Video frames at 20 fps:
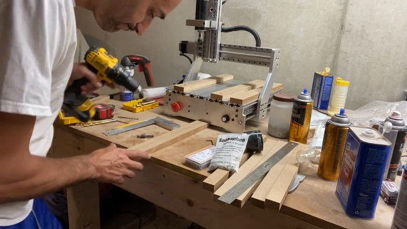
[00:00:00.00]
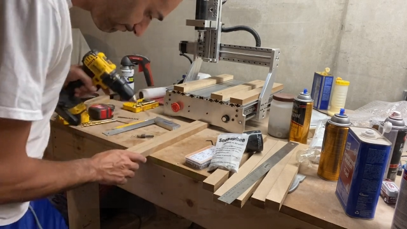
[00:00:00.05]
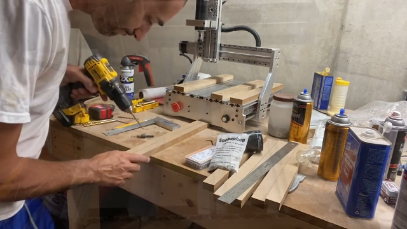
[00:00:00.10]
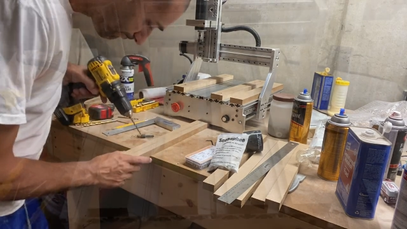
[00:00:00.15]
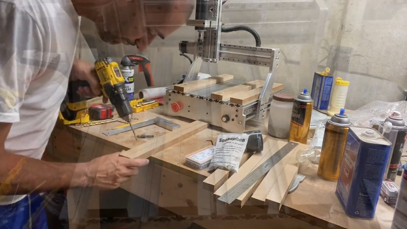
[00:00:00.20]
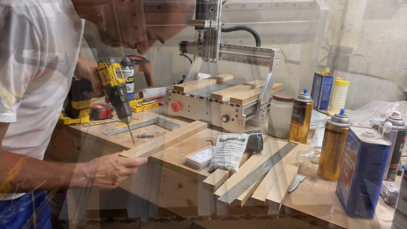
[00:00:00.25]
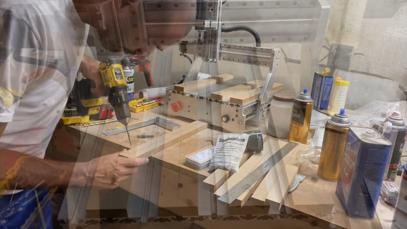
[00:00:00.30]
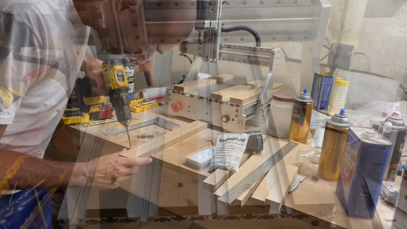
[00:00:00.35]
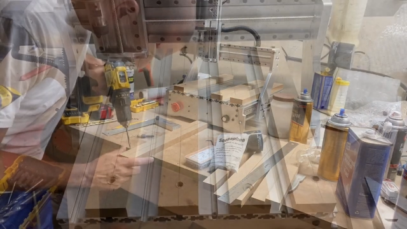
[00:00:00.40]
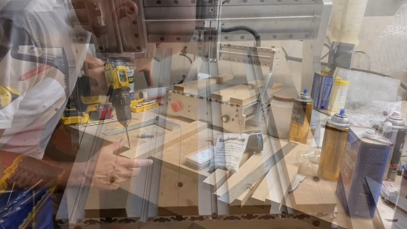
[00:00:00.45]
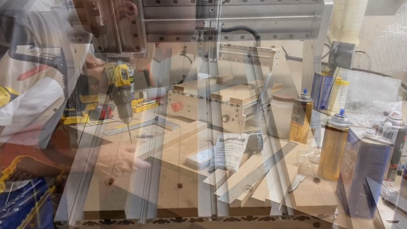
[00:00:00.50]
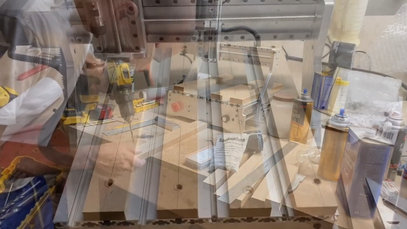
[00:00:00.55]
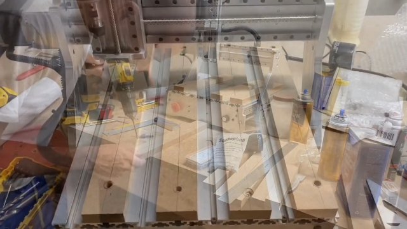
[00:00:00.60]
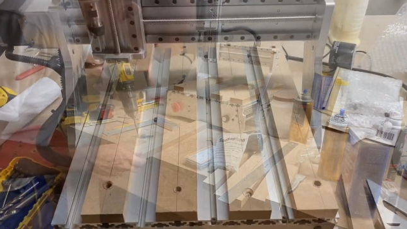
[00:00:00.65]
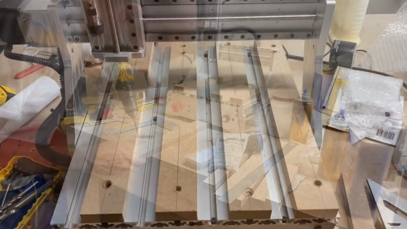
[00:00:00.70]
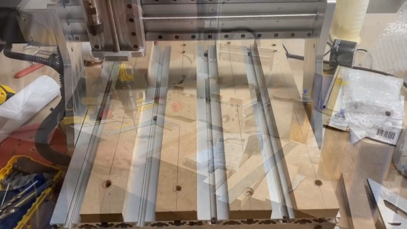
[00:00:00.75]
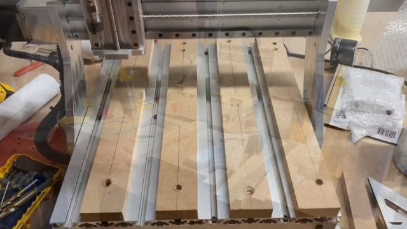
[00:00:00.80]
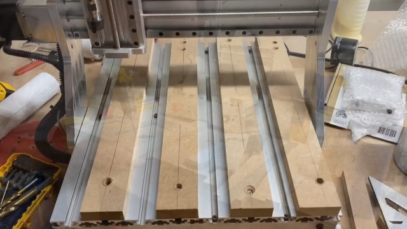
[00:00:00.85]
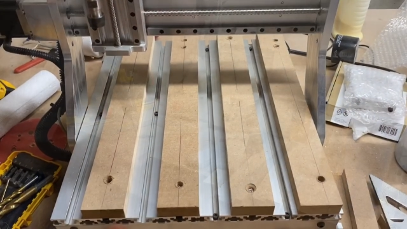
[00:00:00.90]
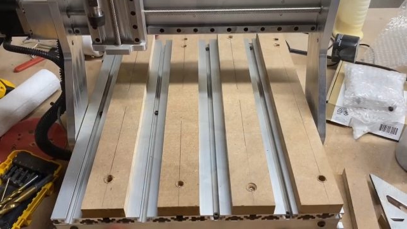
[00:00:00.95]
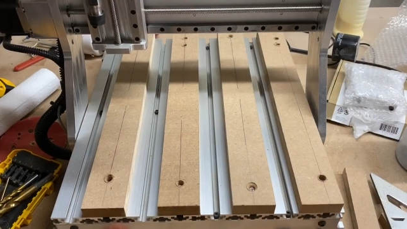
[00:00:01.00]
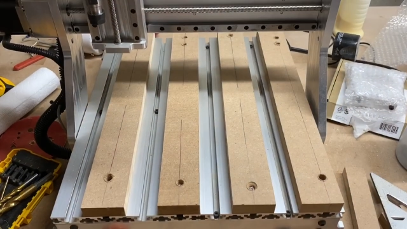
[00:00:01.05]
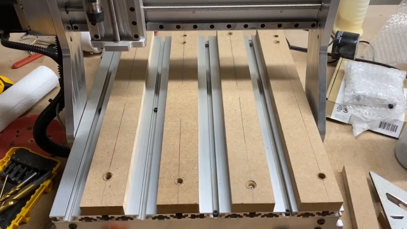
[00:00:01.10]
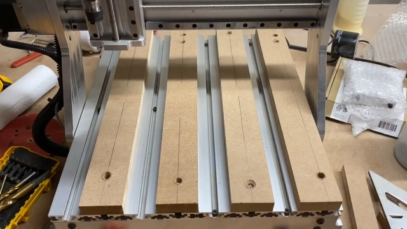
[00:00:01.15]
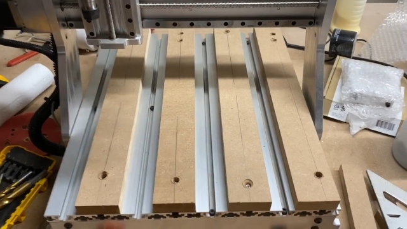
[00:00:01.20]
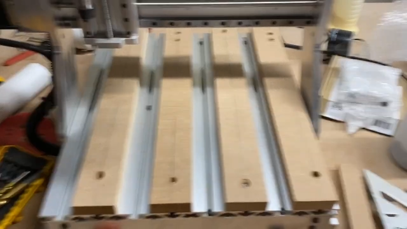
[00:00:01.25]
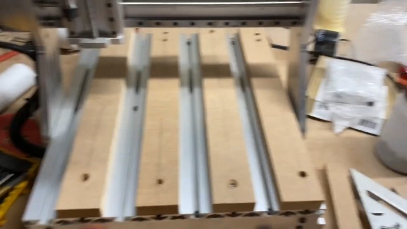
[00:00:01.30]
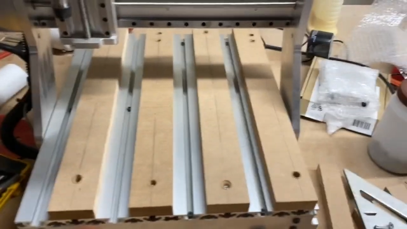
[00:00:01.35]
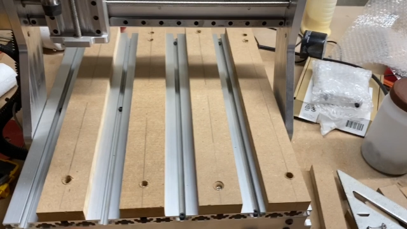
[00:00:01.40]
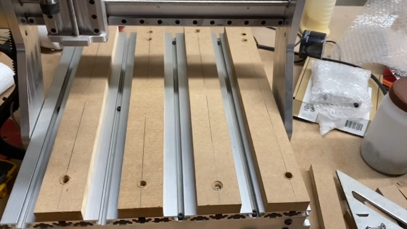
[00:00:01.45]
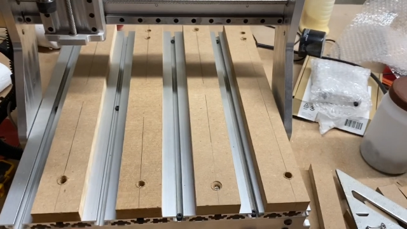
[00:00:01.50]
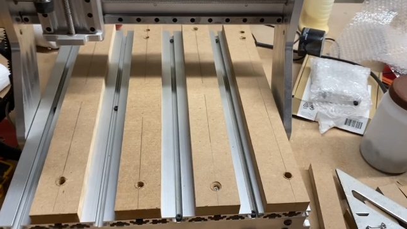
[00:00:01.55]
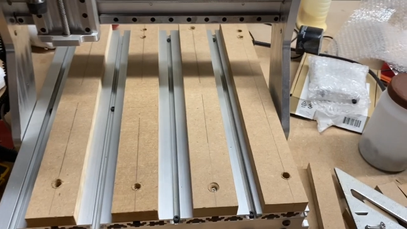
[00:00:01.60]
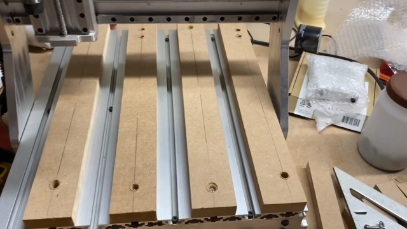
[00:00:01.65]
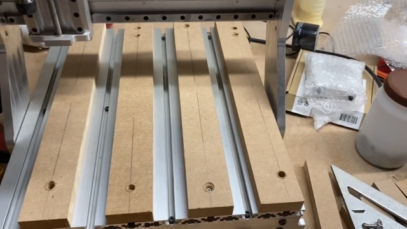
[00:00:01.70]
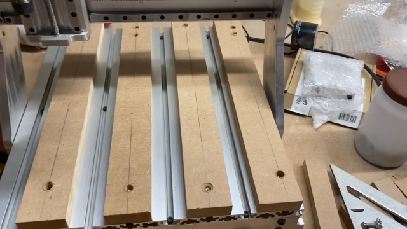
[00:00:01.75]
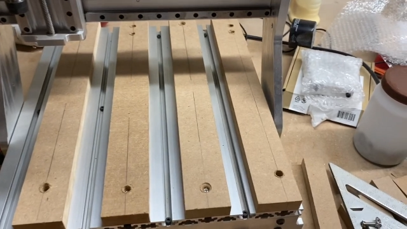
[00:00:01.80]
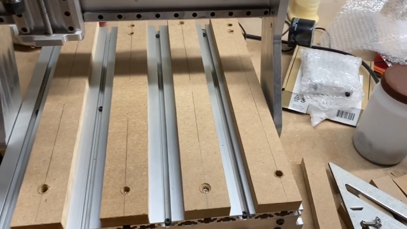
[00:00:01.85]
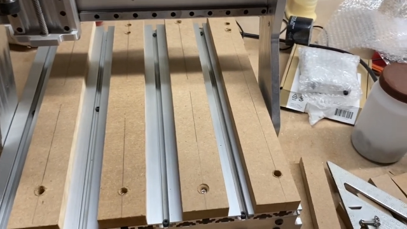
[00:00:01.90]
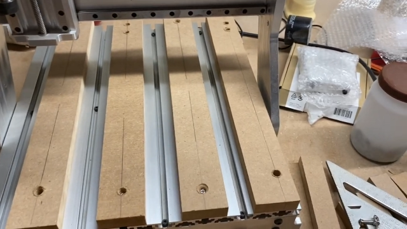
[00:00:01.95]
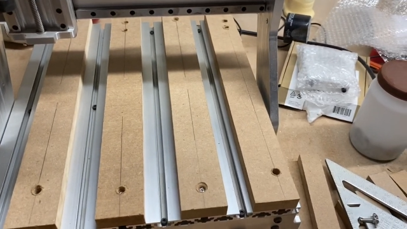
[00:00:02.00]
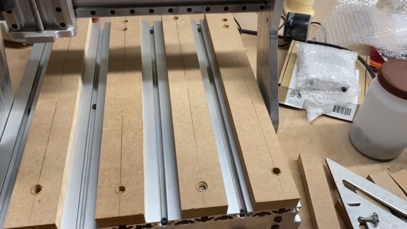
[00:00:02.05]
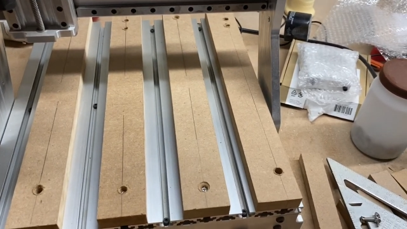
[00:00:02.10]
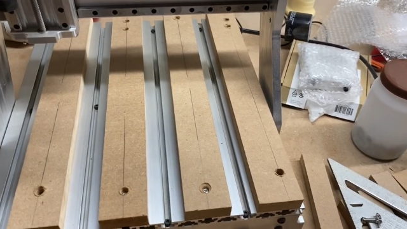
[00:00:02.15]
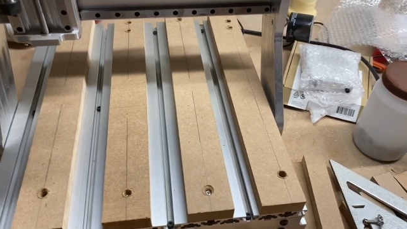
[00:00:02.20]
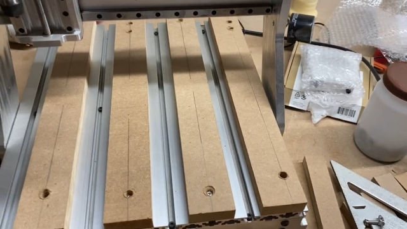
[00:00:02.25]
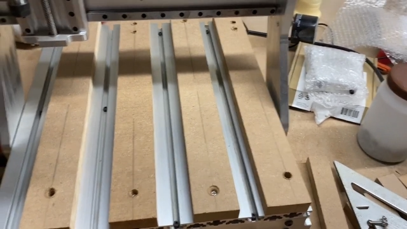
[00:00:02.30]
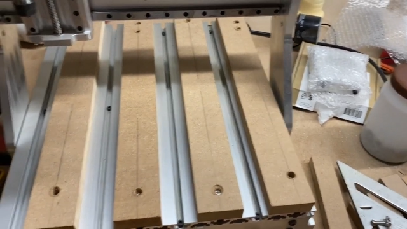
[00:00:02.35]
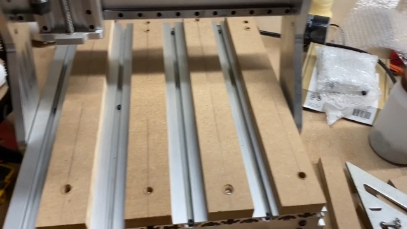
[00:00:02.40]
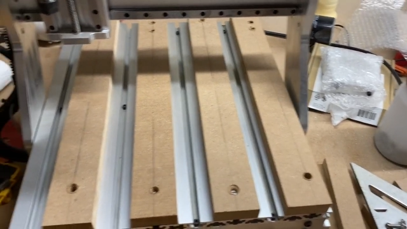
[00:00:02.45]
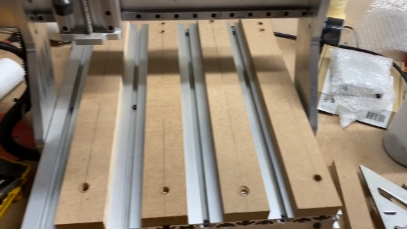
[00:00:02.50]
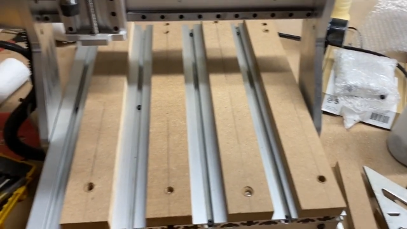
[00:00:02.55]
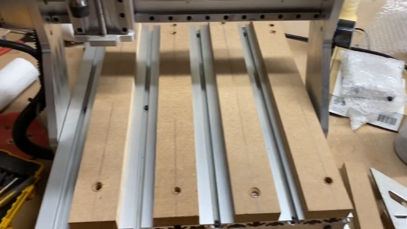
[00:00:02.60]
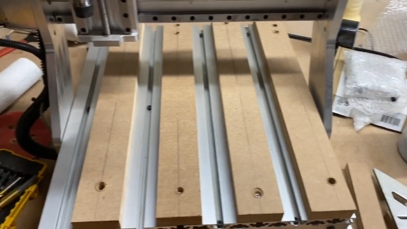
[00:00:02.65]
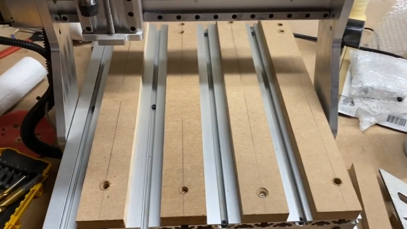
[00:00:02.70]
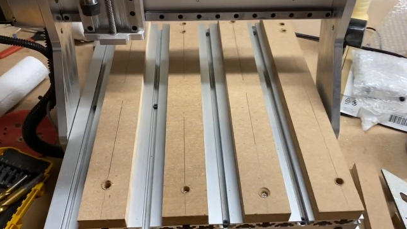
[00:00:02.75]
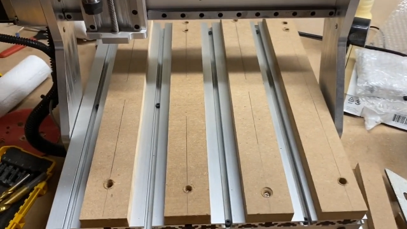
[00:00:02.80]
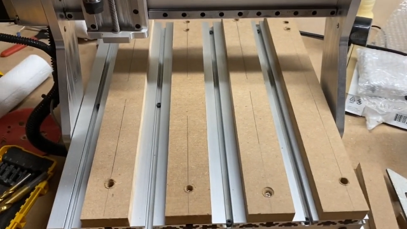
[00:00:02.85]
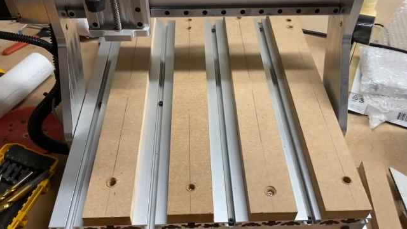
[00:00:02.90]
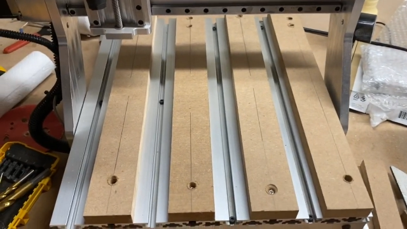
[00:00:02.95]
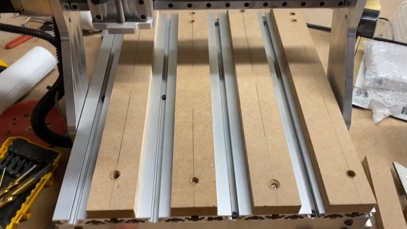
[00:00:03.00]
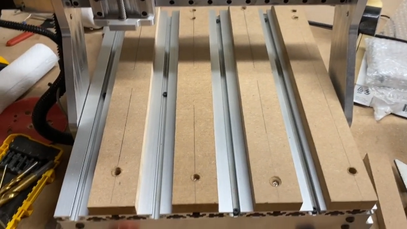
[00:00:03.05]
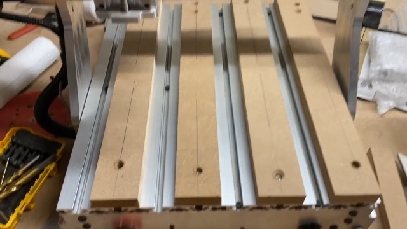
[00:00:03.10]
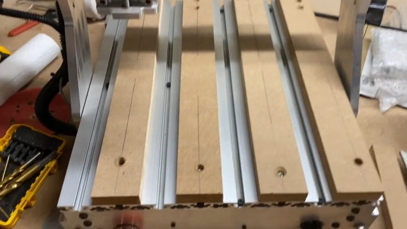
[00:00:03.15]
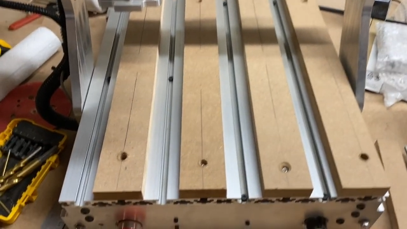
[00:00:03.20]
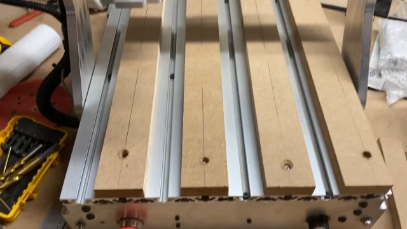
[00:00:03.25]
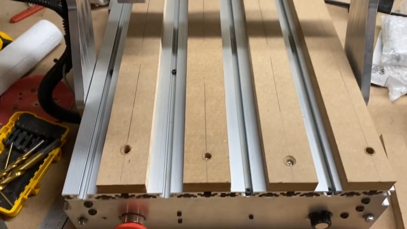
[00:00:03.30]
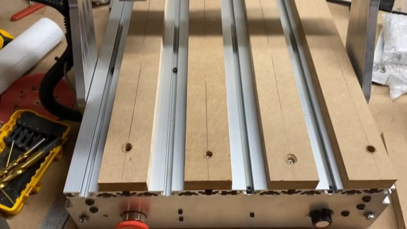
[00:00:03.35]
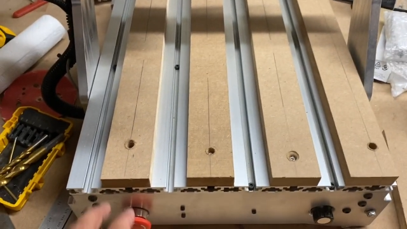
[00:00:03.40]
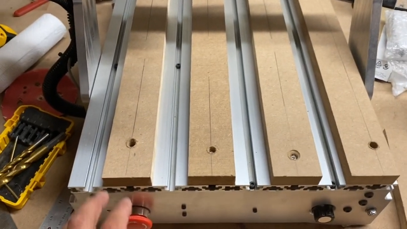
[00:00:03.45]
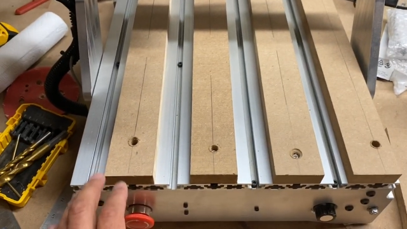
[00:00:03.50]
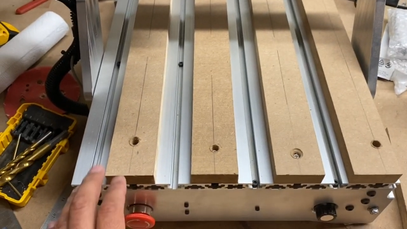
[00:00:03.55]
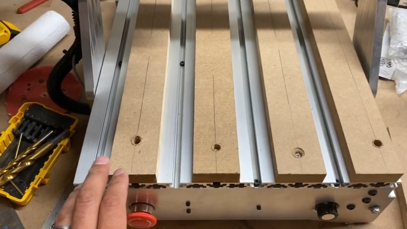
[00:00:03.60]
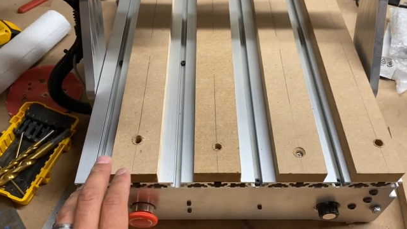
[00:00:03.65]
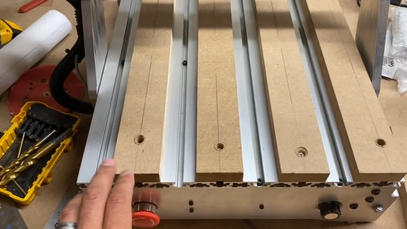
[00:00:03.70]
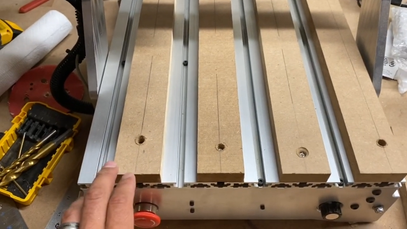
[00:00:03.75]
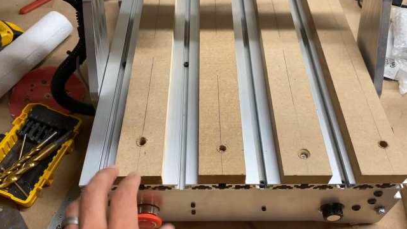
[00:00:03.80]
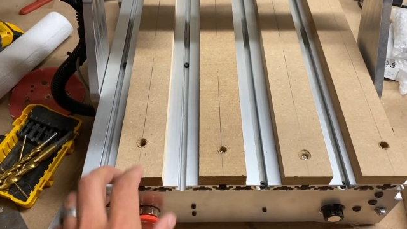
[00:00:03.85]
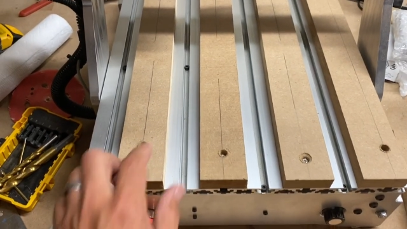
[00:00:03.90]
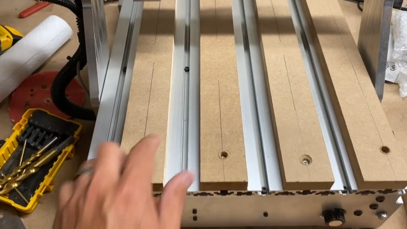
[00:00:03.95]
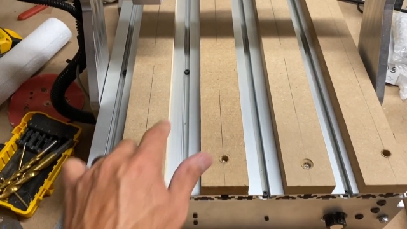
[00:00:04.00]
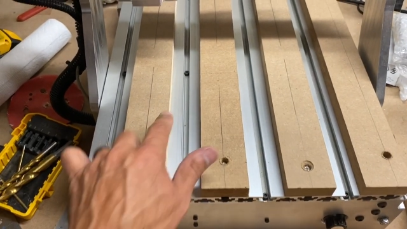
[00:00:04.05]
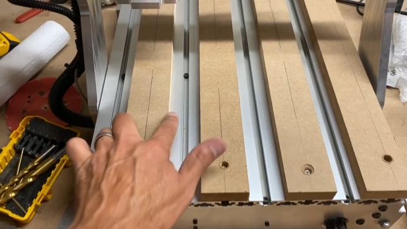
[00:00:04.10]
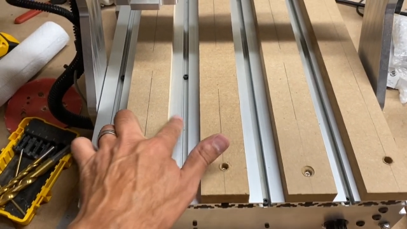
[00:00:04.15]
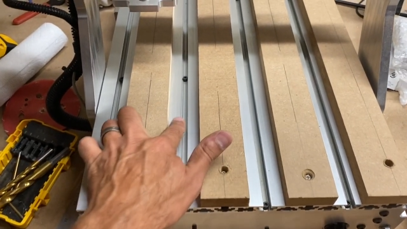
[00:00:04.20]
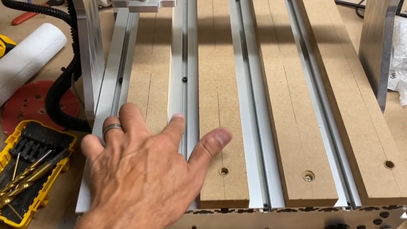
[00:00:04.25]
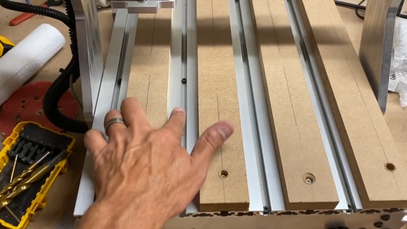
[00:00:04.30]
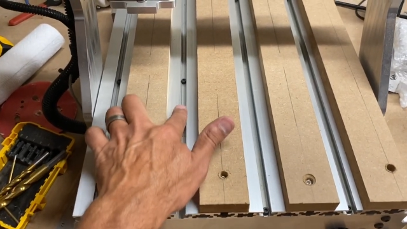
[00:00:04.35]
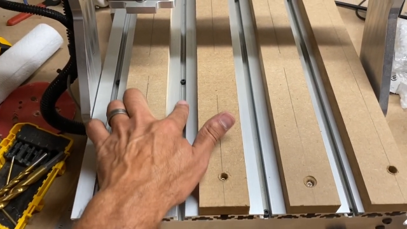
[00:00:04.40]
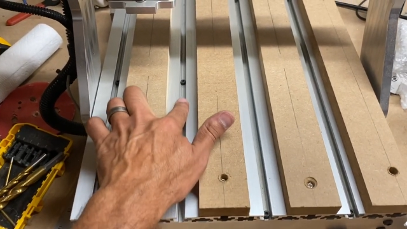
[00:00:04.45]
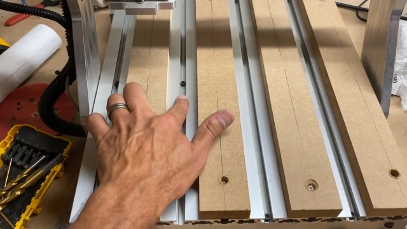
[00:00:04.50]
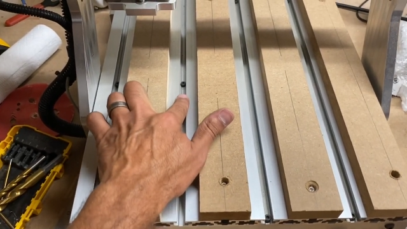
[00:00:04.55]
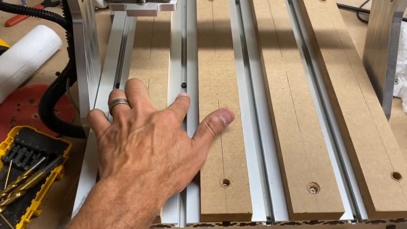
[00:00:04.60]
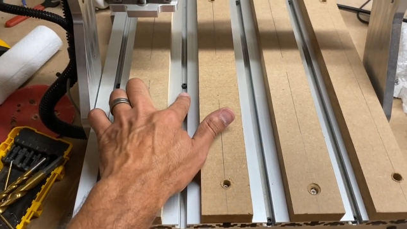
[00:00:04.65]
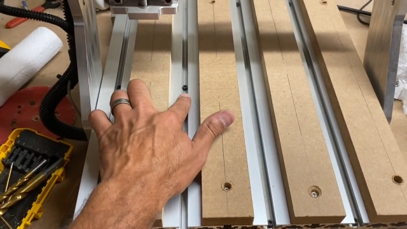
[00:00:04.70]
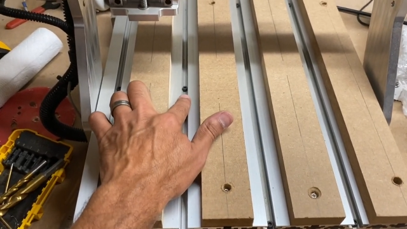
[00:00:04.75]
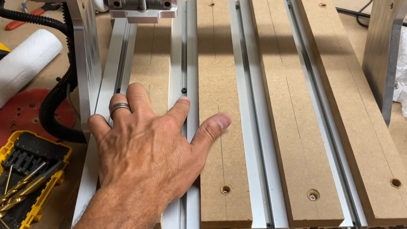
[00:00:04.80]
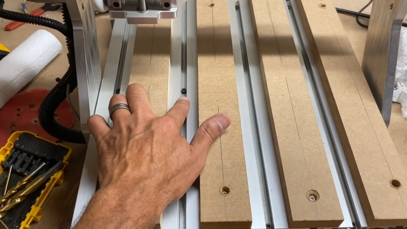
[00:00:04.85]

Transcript: [unreadable: no face in view]